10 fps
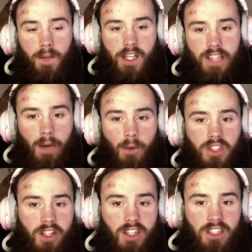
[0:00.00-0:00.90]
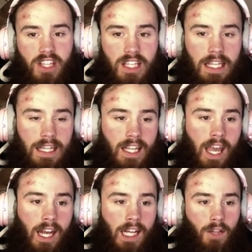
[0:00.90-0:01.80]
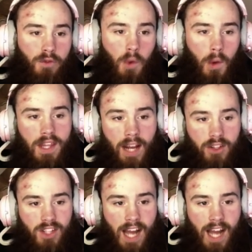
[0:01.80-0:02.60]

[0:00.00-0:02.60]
because I wasn't consistently hitting the 4,000